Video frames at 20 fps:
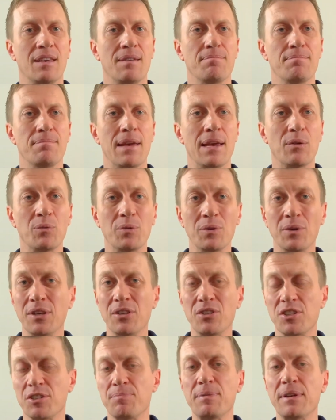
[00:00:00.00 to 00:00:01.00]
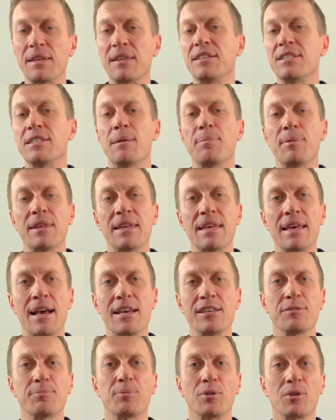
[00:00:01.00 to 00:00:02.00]
may really just be the tip of the
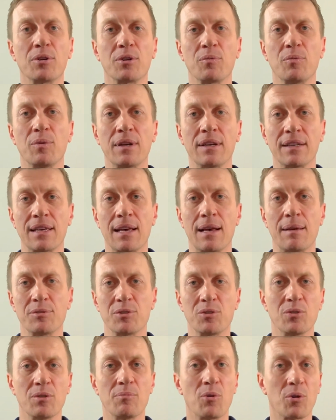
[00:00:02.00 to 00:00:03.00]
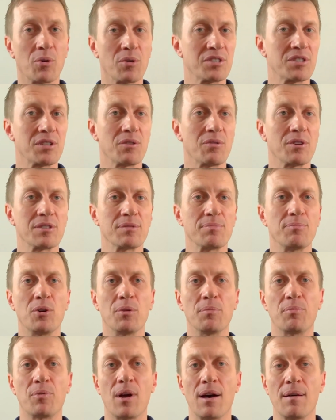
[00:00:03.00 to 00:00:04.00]
iceberg when it comes to a more serious
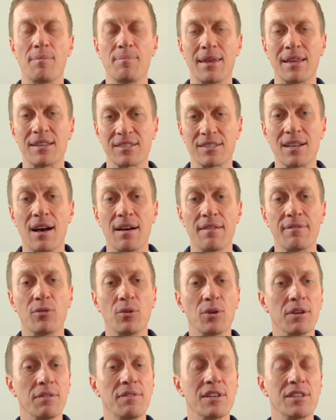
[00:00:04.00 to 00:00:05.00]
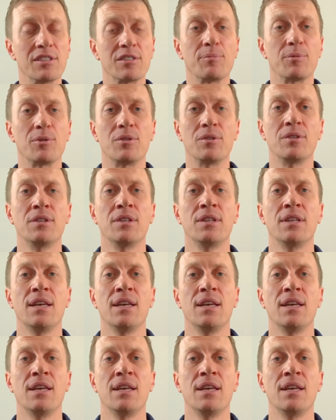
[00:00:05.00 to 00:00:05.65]
mold problem that's not fully visible.